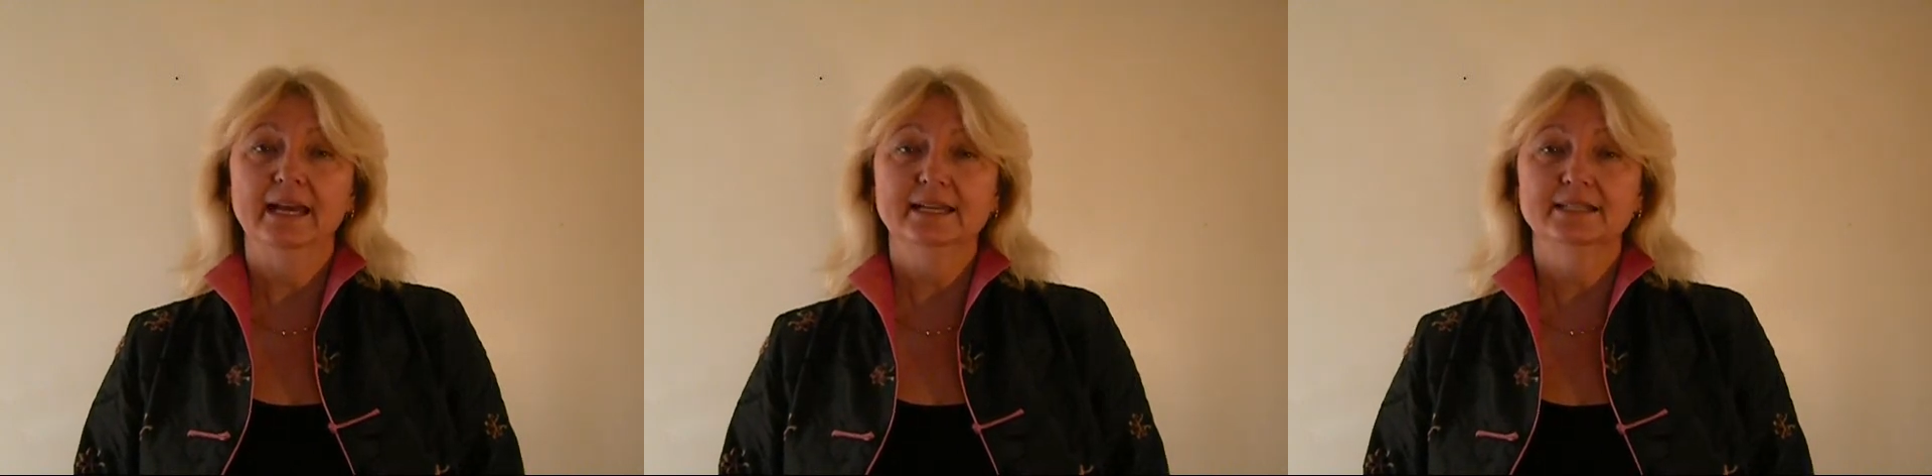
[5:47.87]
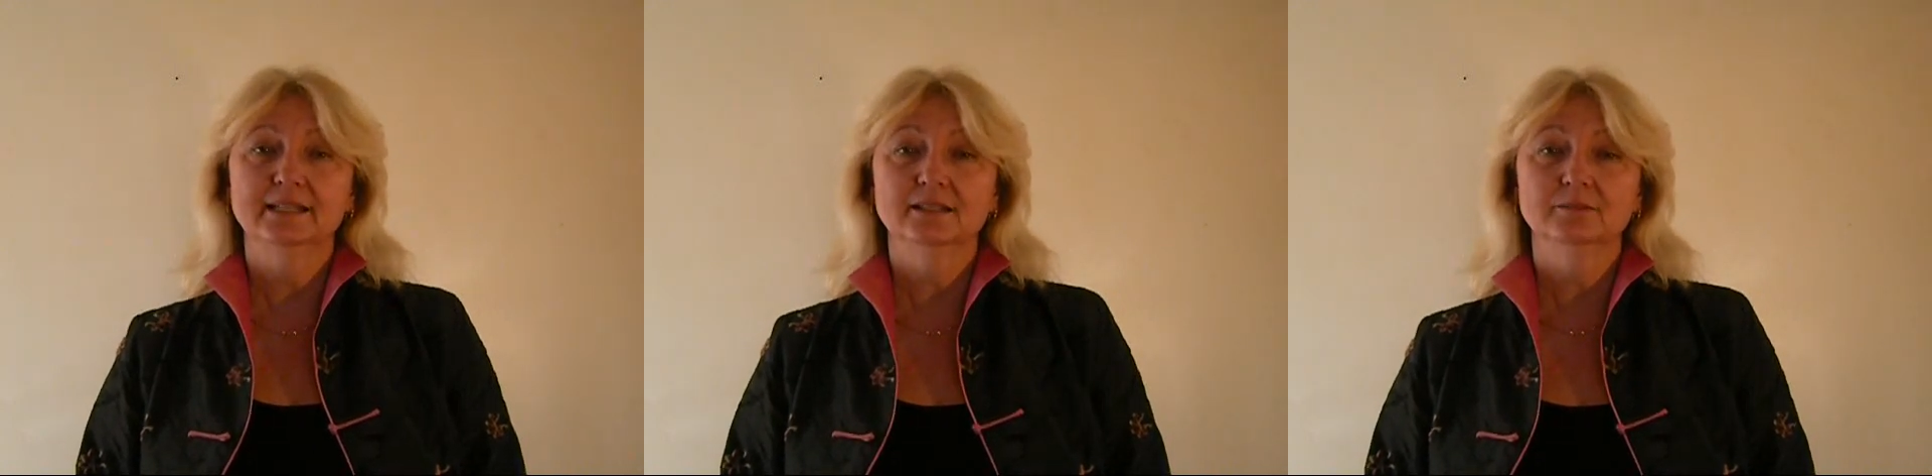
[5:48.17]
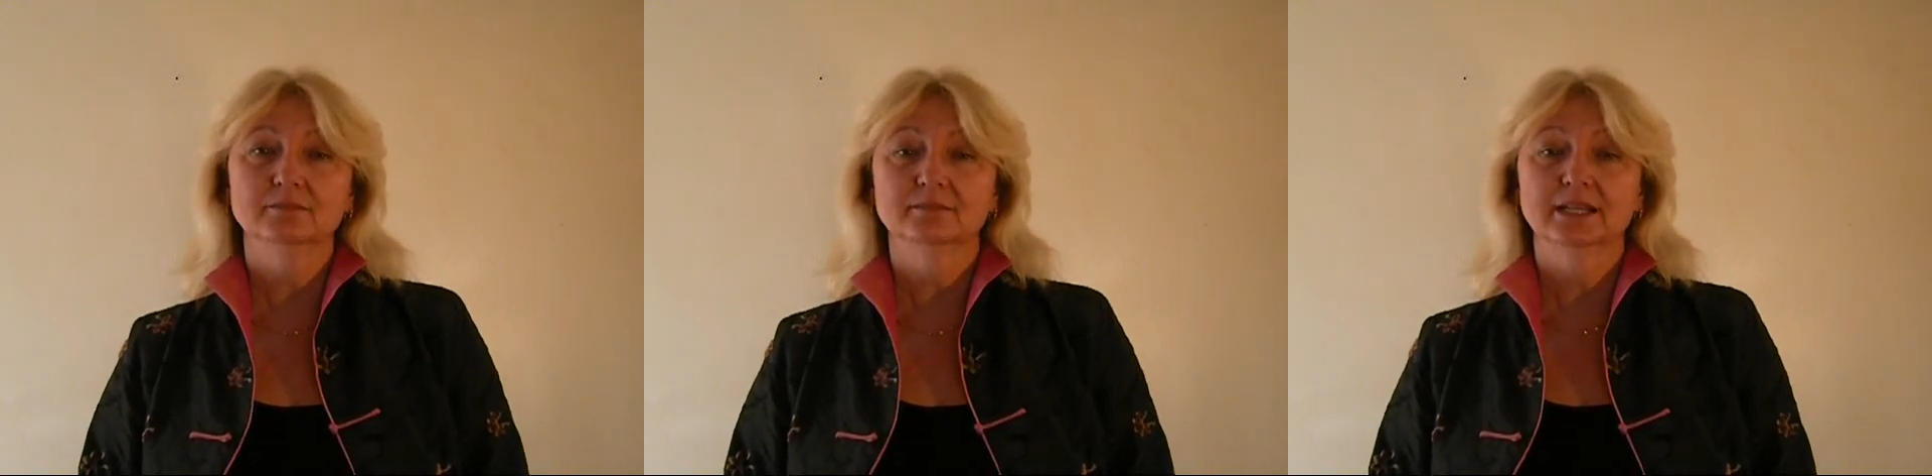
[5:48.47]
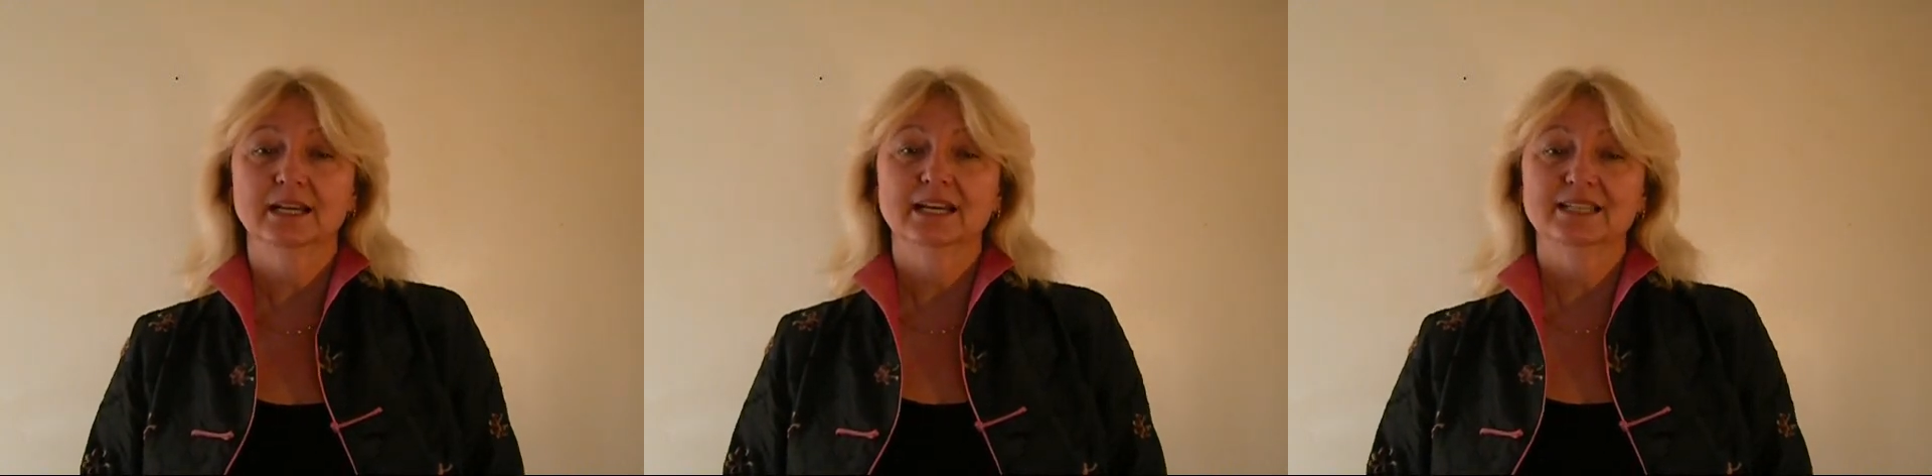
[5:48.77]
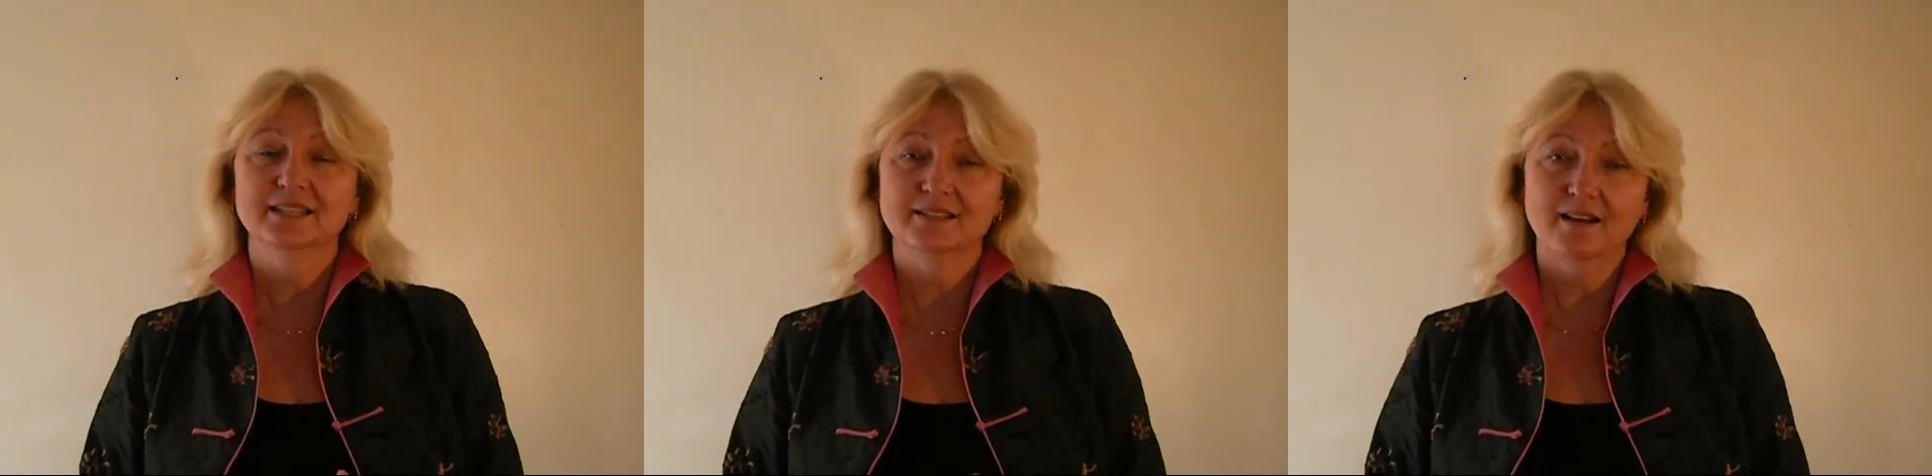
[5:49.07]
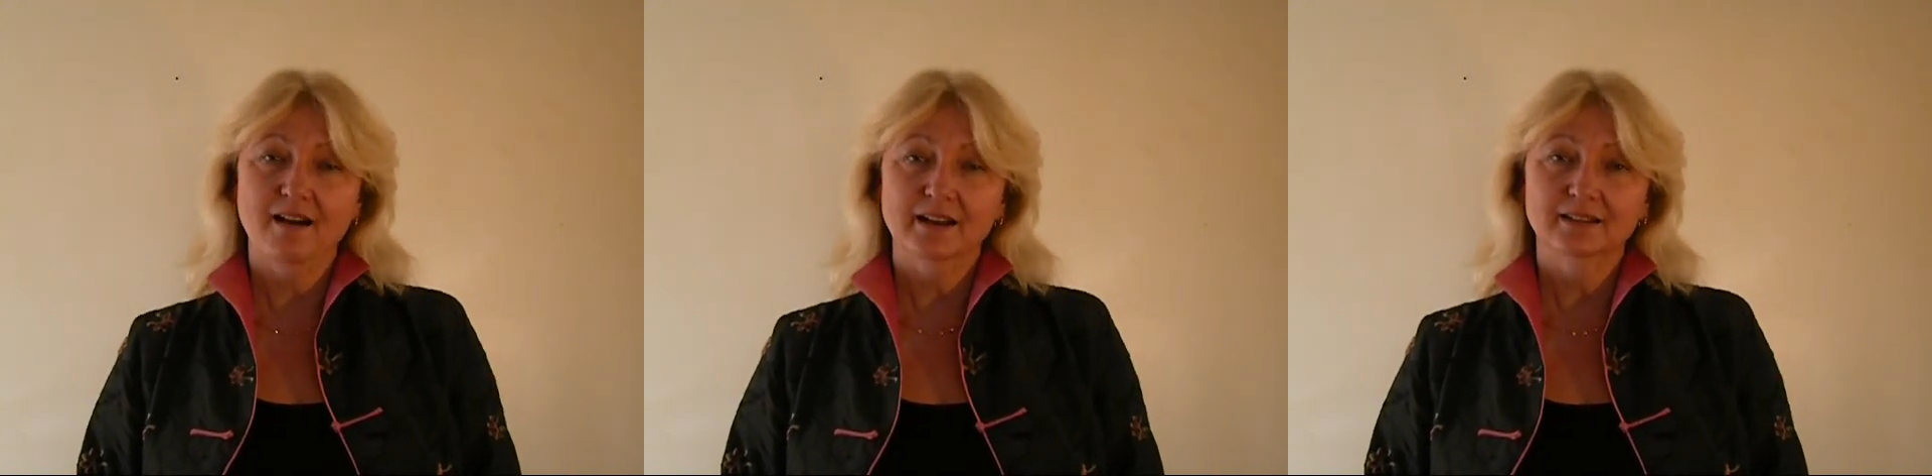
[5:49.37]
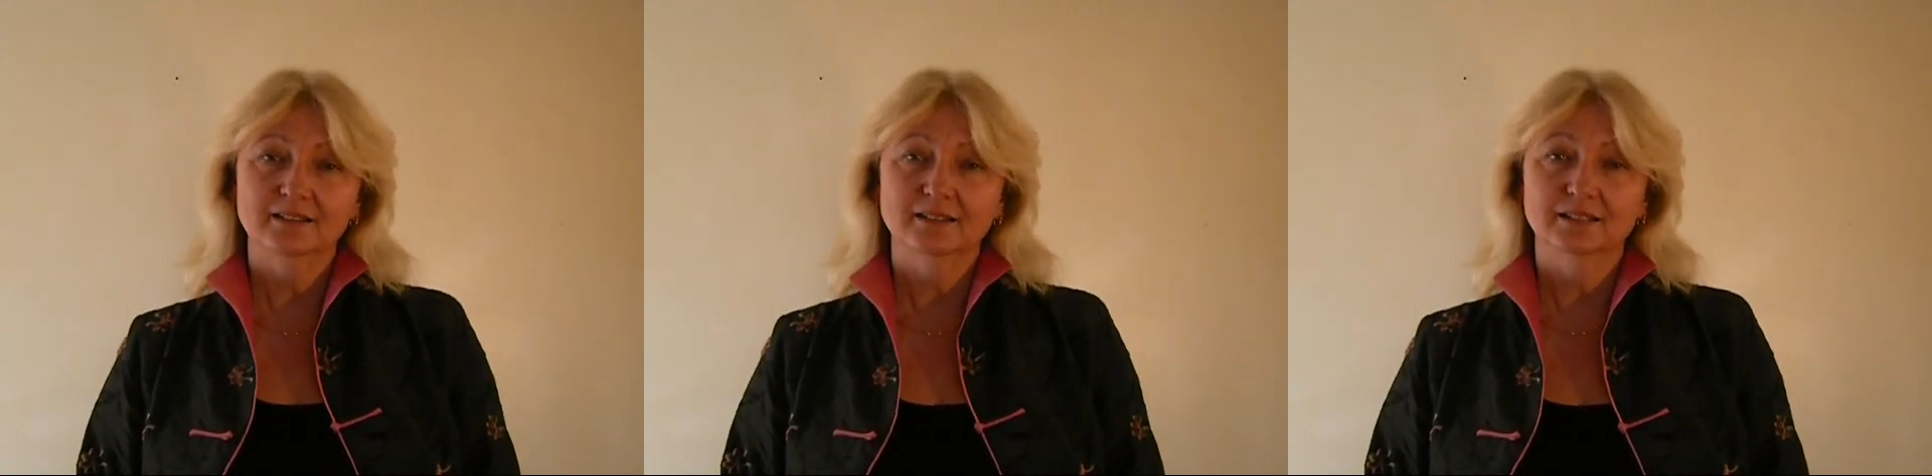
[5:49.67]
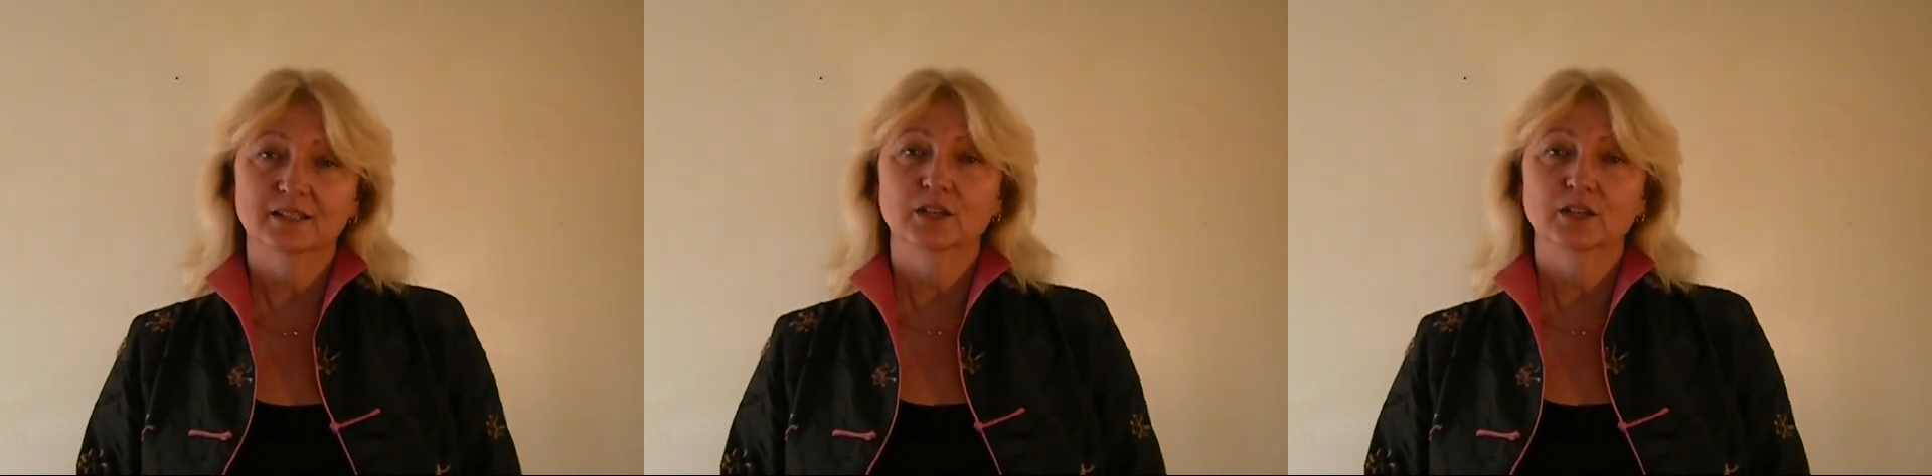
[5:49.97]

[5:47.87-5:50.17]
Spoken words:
editing, design,